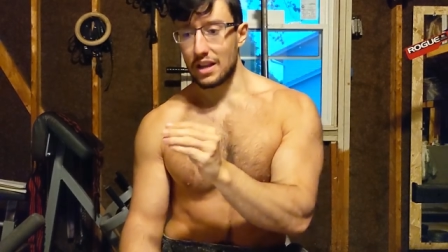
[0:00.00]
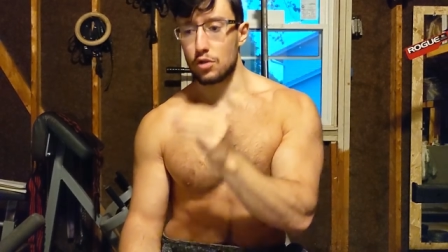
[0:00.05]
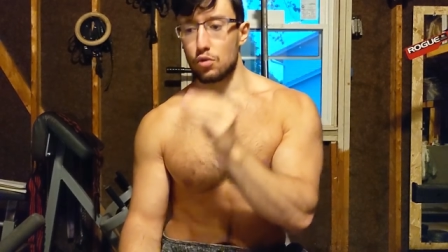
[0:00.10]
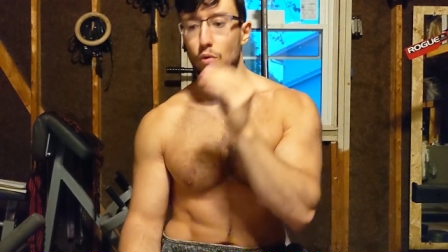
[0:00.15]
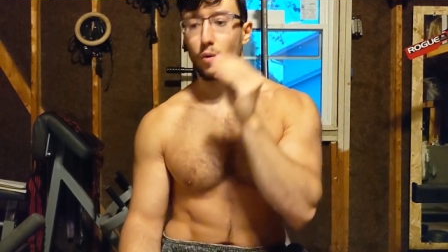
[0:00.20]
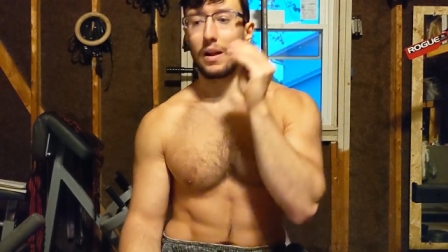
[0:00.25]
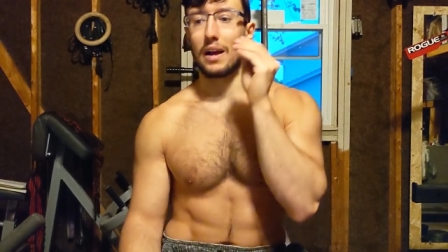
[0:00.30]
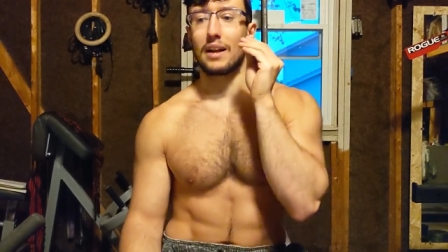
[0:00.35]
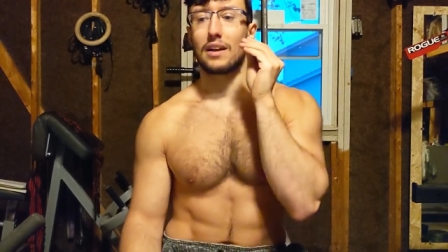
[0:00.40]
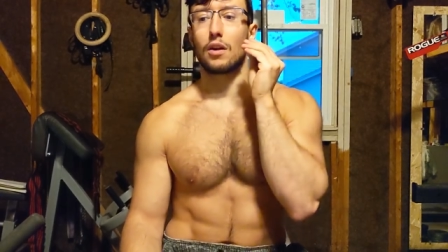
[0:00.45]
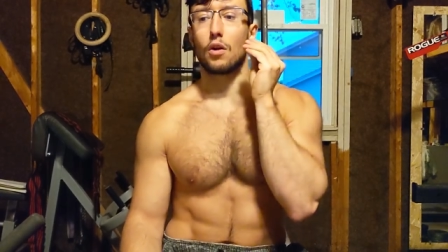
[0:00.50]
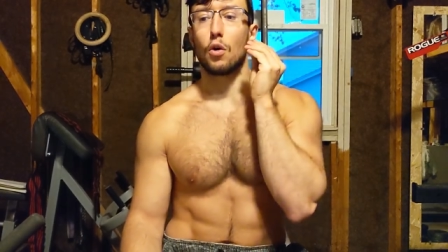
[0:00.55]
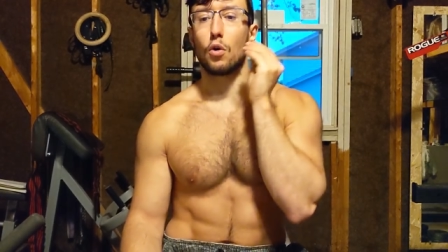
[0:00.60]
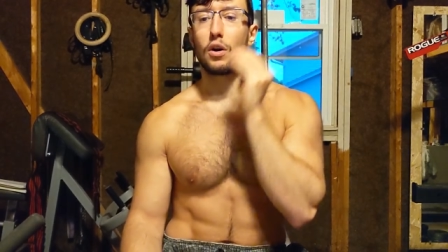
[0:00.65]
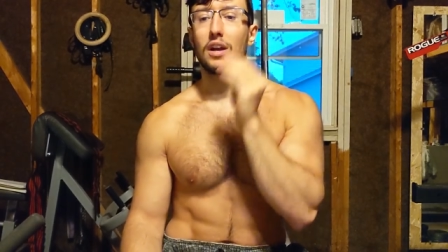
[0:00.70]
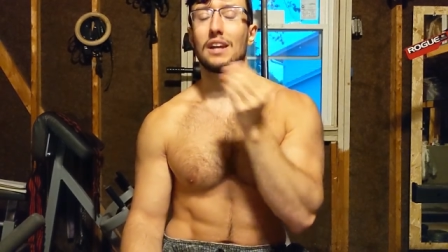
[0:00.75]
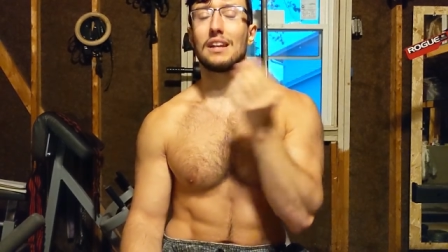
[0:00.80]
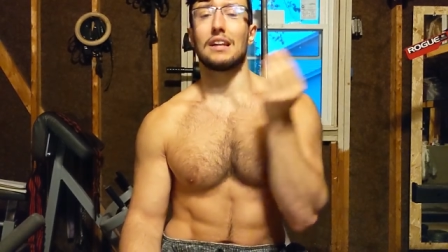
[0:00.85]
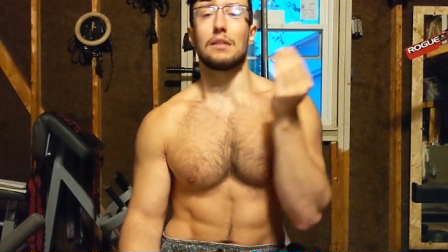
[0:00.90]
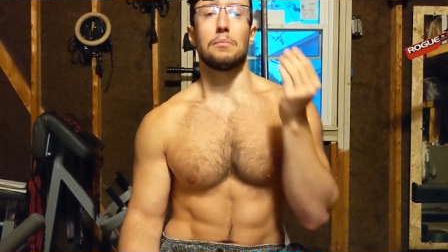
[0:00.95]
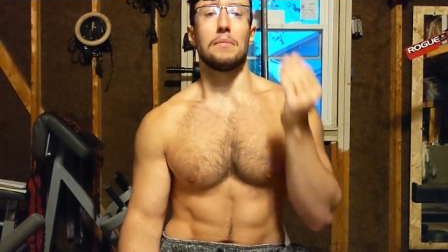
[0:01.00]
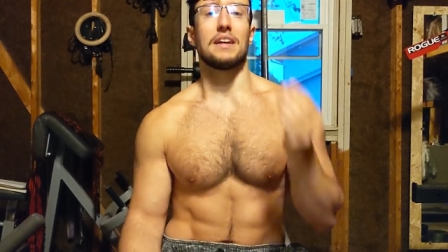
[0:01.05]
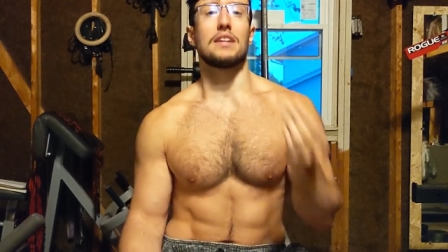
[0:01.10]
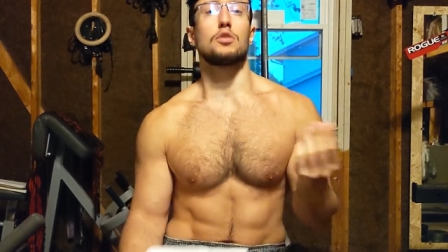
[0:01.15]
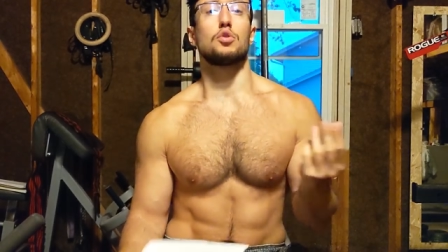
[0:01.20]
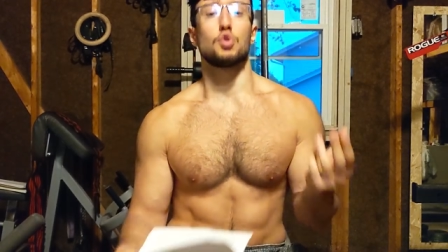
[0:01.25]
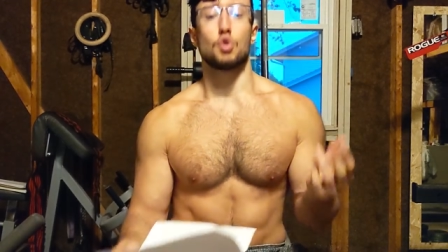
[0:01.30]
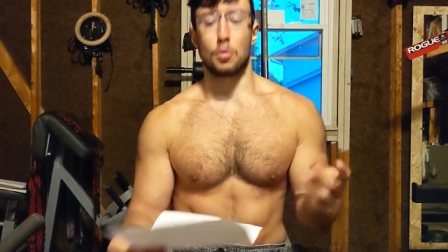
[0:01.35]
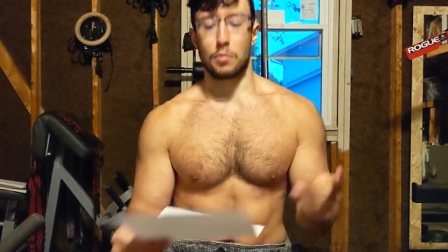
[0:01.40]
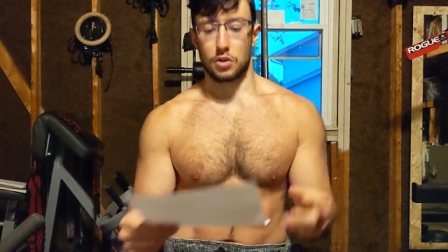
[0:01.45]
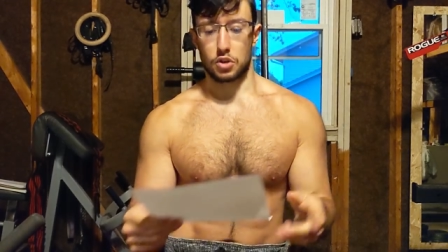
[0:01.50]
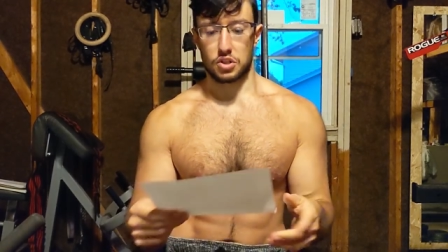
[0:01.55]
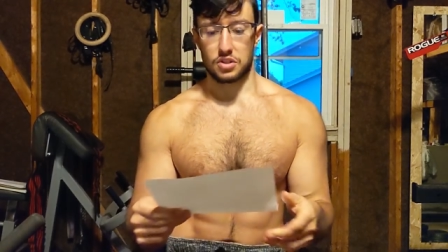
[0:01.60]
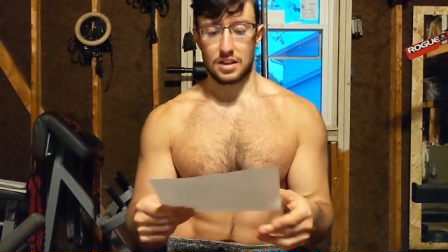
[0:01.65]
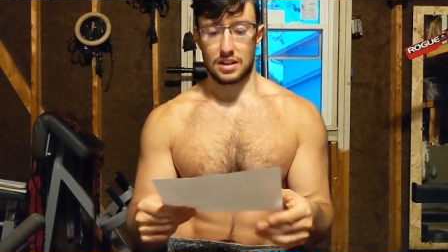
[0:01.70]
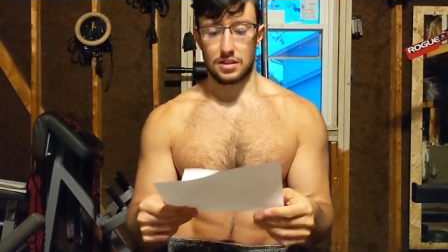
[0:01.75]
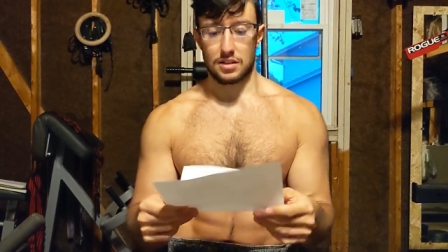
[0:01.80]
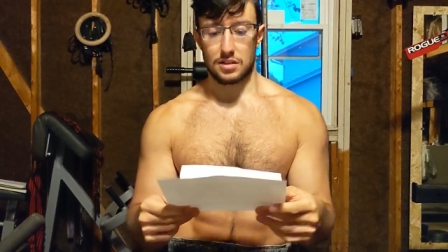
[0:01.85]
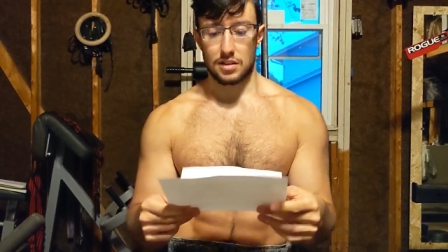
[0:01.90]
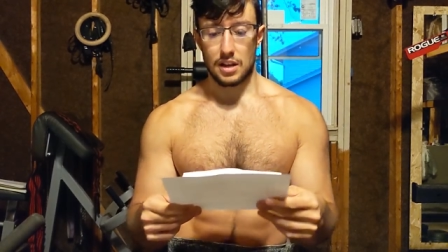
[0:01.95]
and you're like, okay, that makes so much
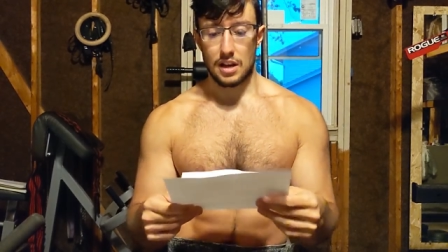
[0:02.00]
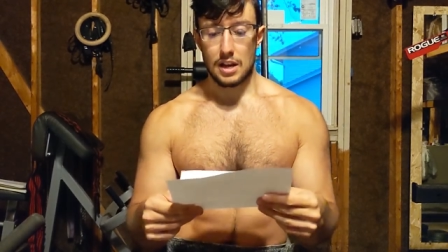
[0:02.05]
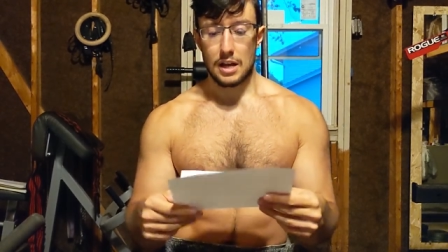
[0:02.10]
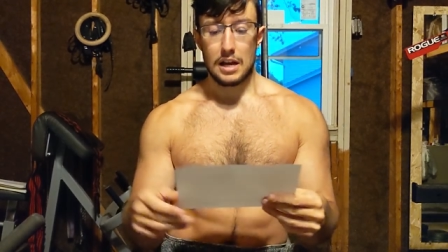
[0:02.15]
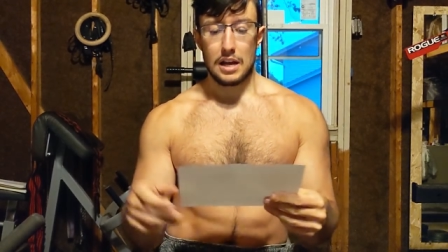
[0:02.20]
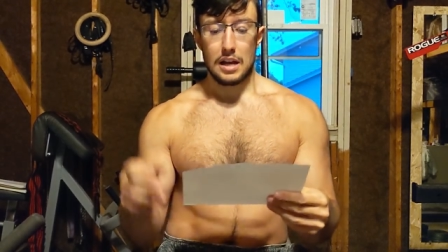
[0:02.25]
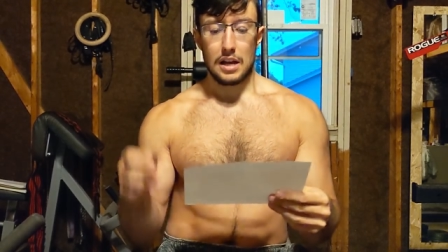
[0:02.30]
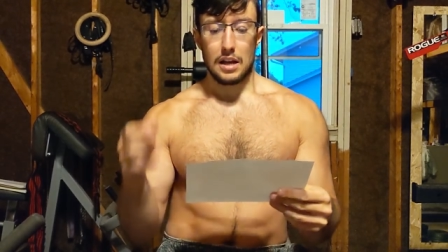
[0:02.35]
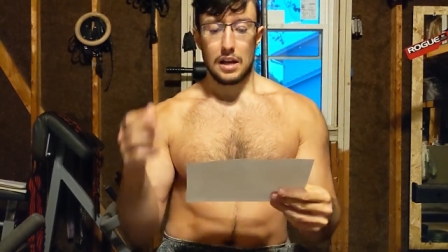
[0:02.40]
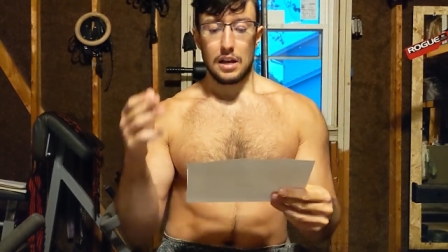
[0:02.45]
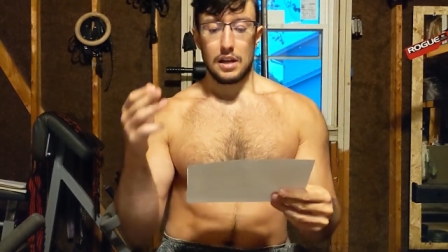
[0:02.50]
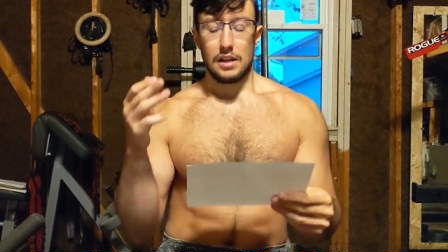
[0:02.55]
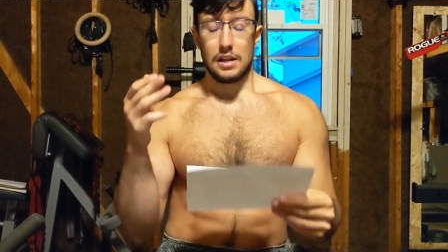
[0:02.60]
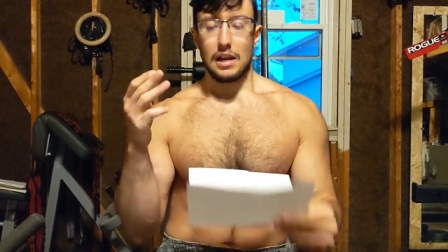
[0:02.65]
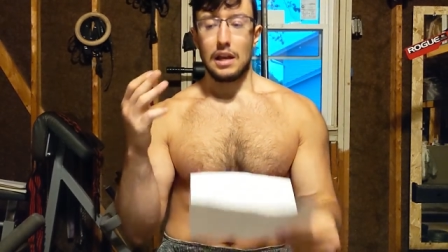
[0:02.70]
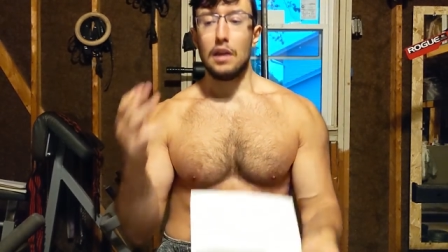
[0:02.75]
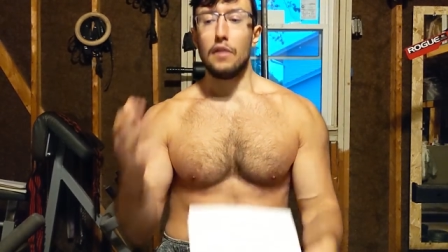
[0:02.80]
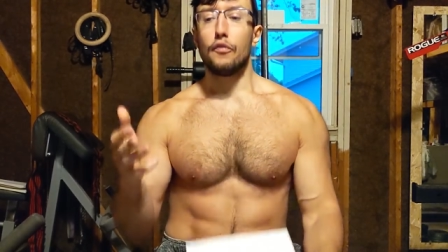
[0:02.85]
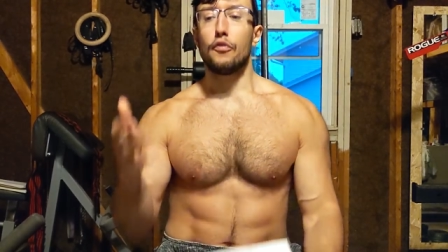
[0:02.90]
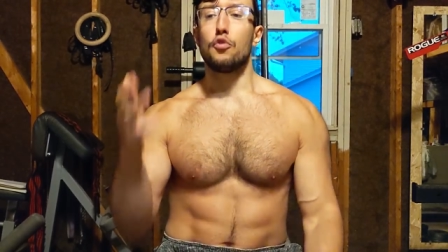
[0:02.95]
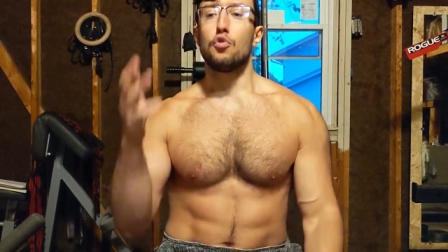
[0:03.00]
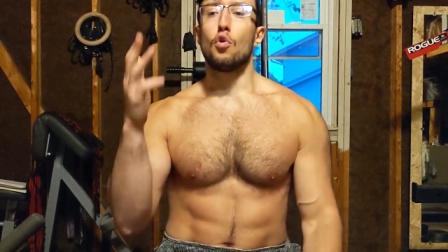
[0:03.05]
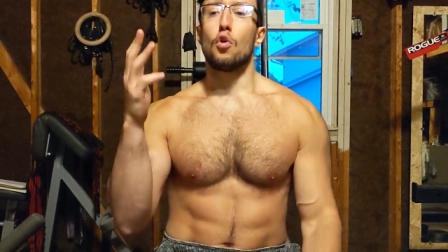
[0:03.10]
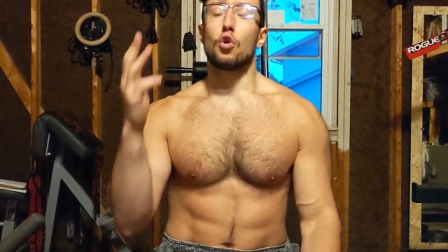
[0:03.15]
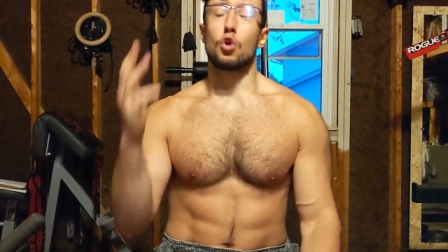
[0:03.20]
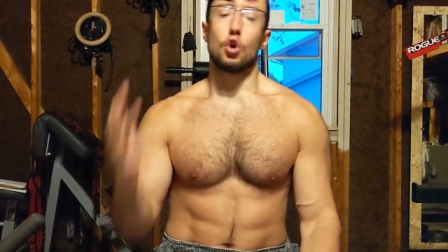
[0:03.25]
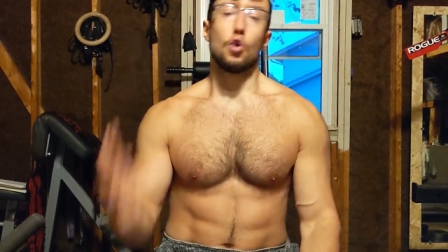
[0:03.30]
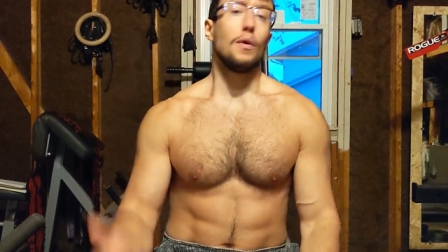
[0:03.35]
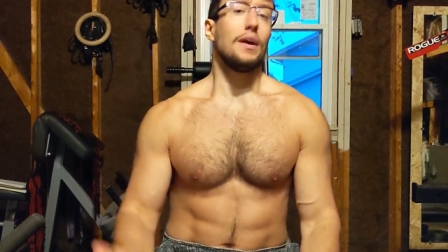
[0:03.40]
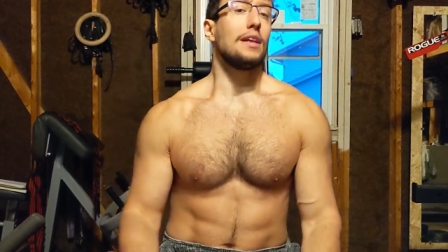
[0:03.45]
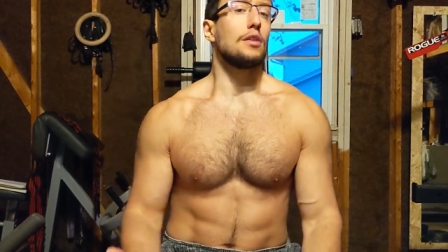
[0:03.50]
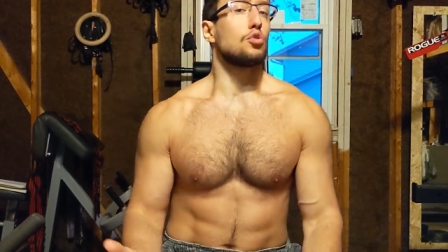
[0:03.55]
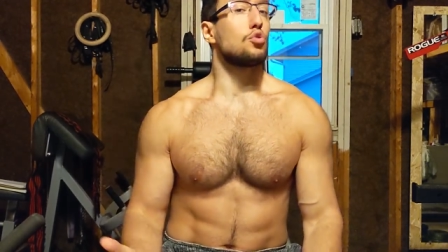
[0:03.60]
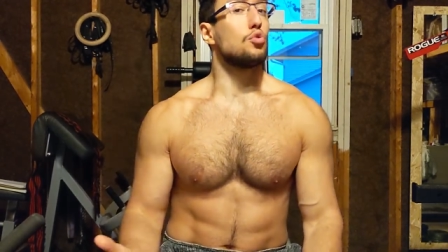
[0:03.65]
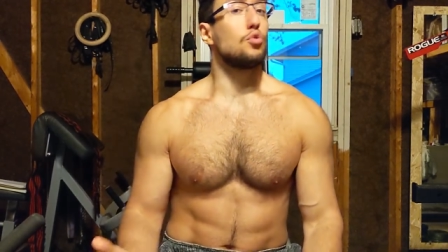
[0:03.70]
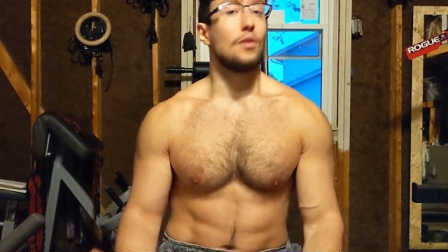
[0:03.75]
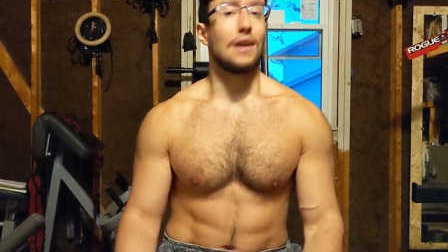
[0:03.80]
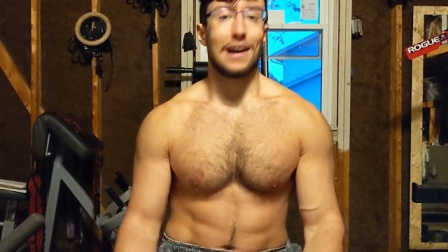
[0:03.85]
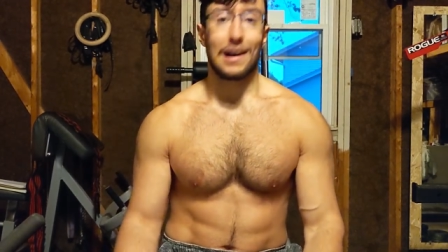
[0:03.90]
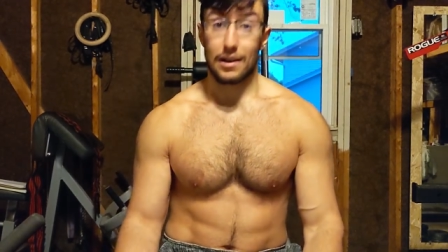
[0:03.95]
sense. If you're going
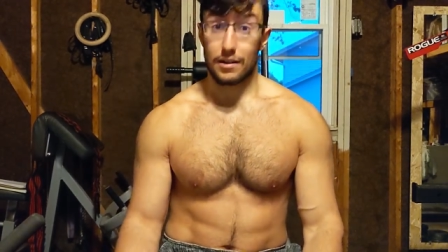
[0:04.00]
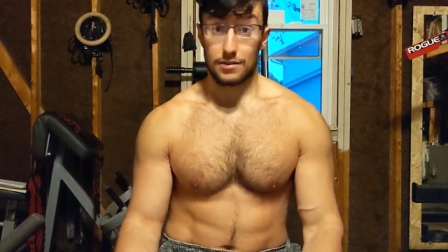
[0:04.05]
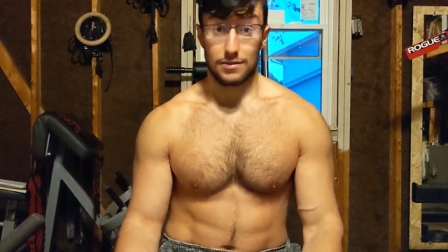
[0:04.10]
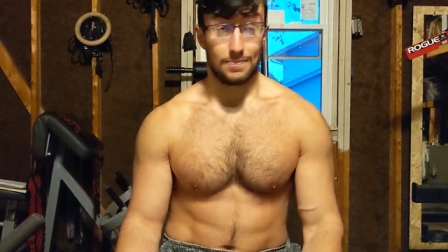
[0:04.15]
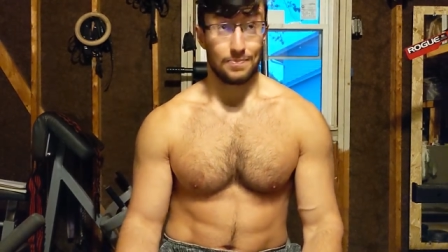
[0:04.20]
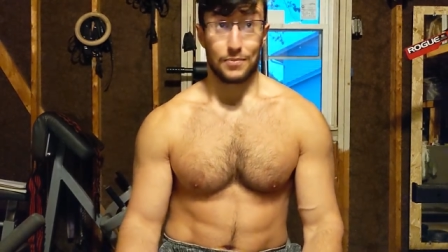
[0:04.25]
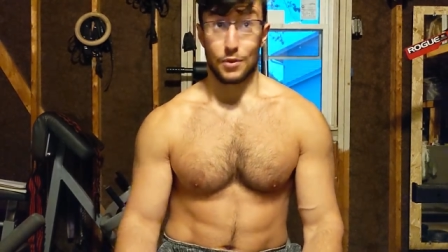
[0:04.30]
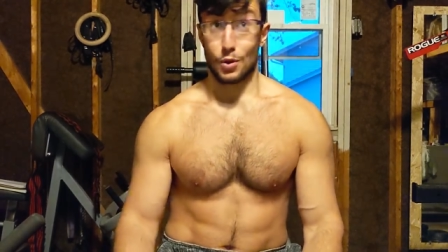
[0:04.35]
to have